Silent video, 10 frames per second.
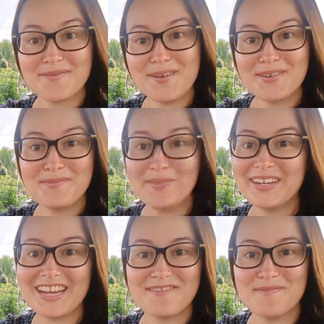Well, good
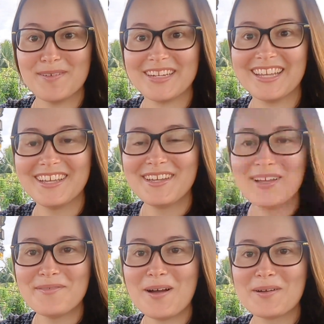morning everybody.
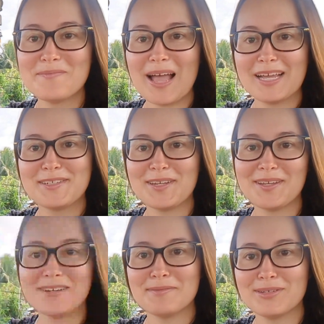Welcome back
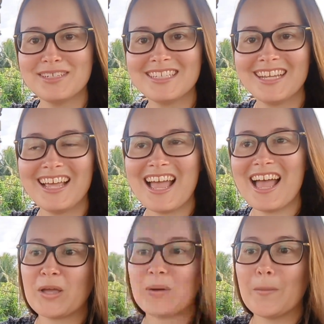to Ubud.
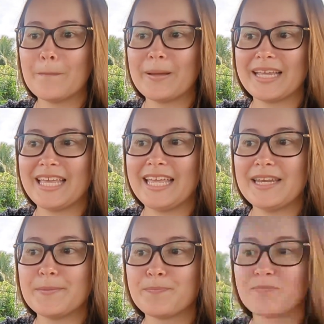I got back
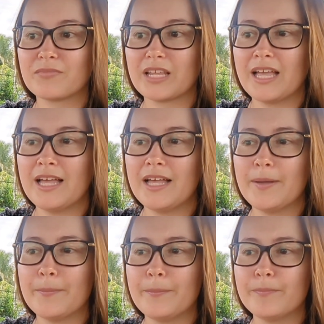in
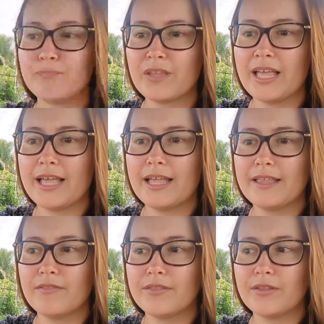um,
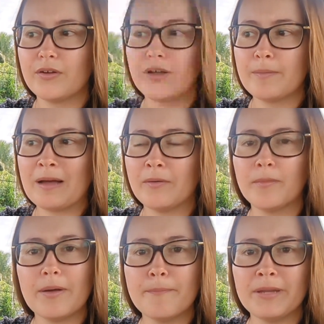about
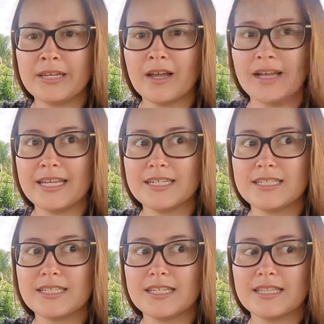
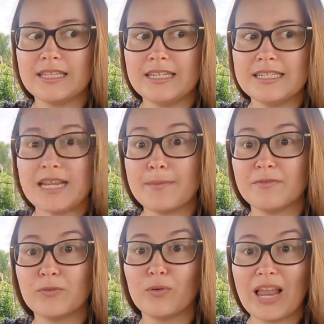midnight the day
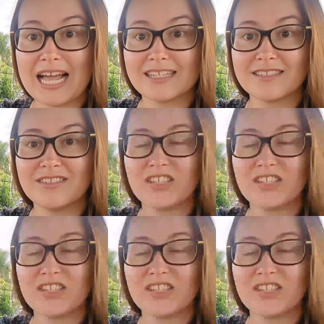before last,